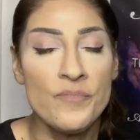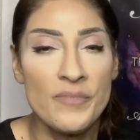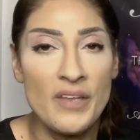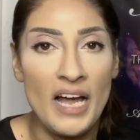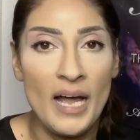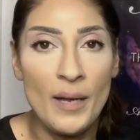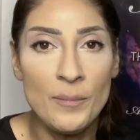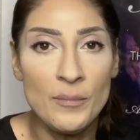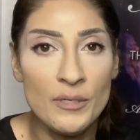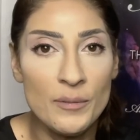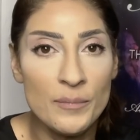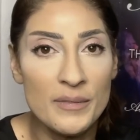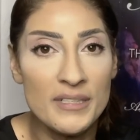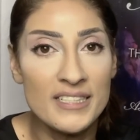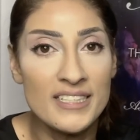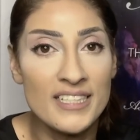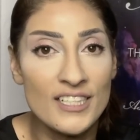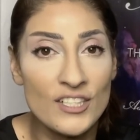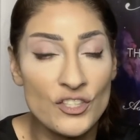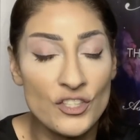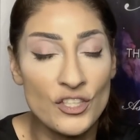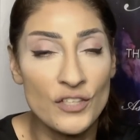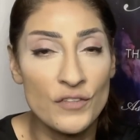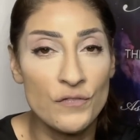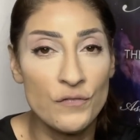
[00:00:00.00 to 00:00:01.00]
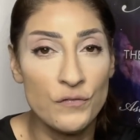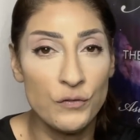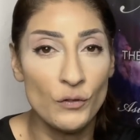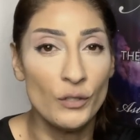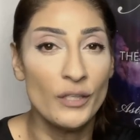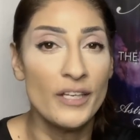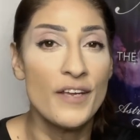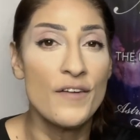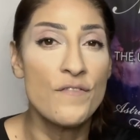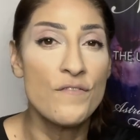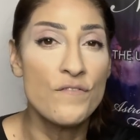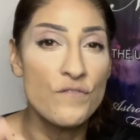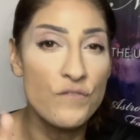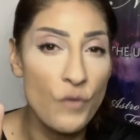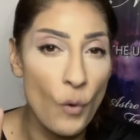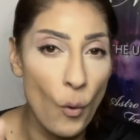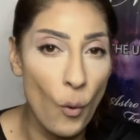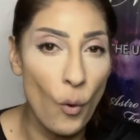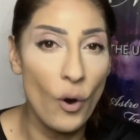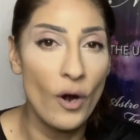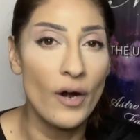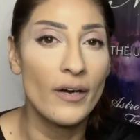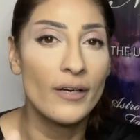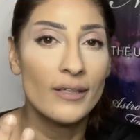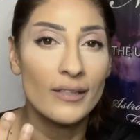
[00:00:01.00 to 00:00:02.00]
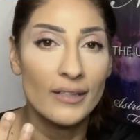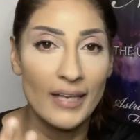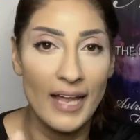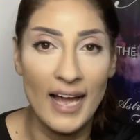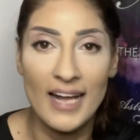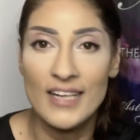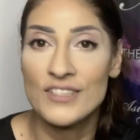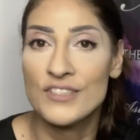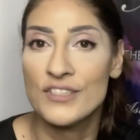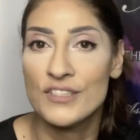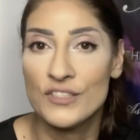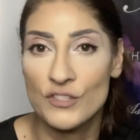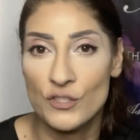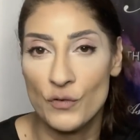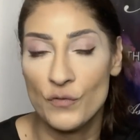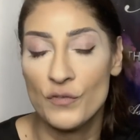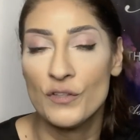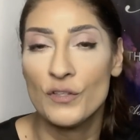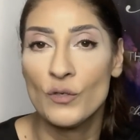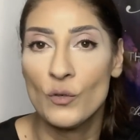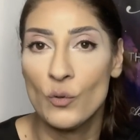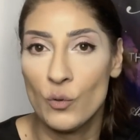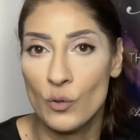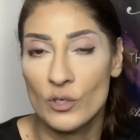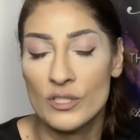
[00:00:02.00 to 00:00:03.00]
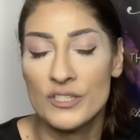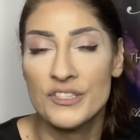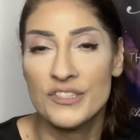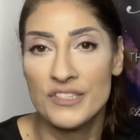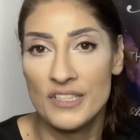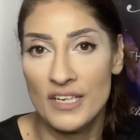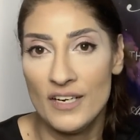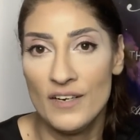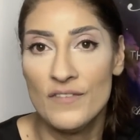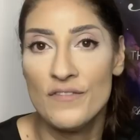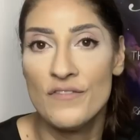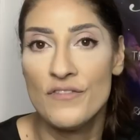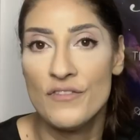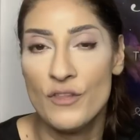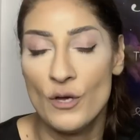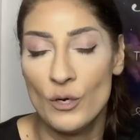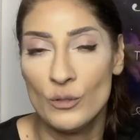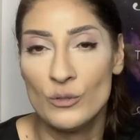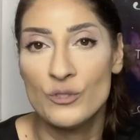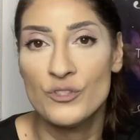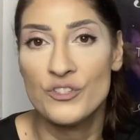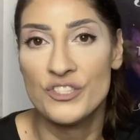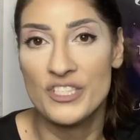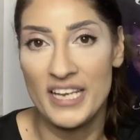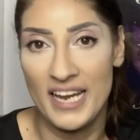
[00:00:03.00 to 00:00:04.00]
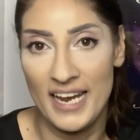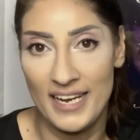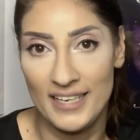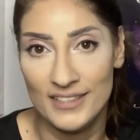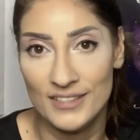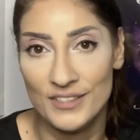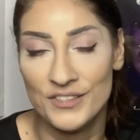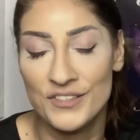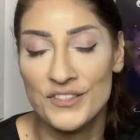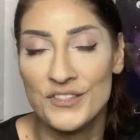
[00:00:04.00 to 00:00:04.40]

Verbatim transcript: I'm going to be teaching fully four classes over the course of those days.